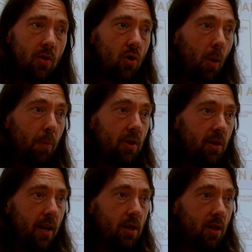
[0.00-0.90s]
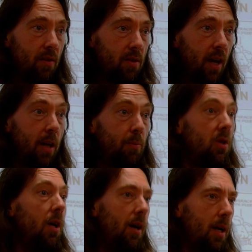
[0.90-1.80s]
stop containers of the same
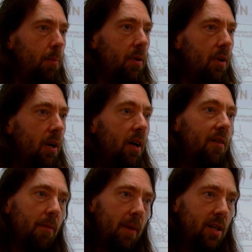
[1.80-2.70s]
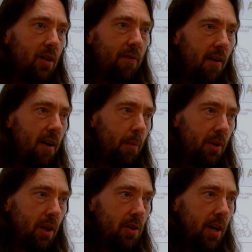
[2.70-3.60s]
type from interfering
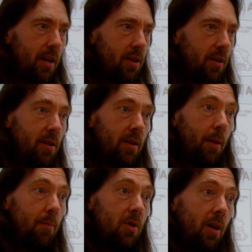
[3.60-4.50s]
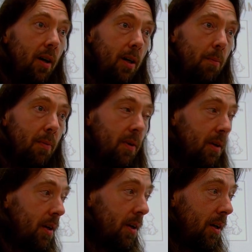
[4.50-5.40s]
with containers of the same type.
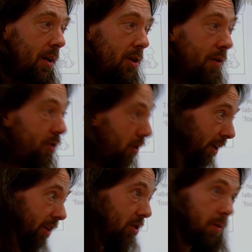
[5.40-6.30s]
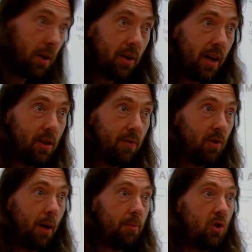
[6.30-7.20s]
So if you're running two containers of
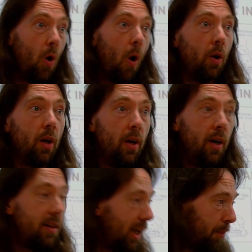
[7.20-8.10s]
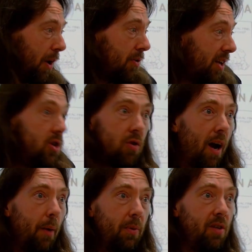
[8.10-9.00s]
type dog, they can both
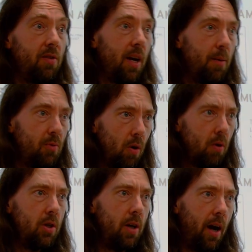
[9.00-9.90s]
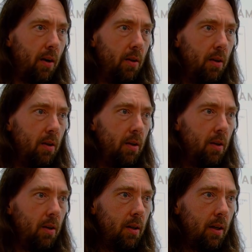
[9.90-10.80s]
interact with the same dog chow.
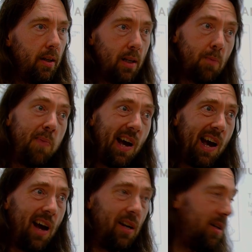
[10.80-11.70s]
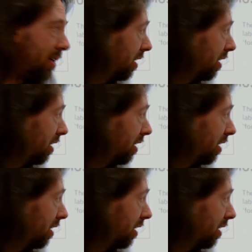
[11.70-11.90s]
And that's bad.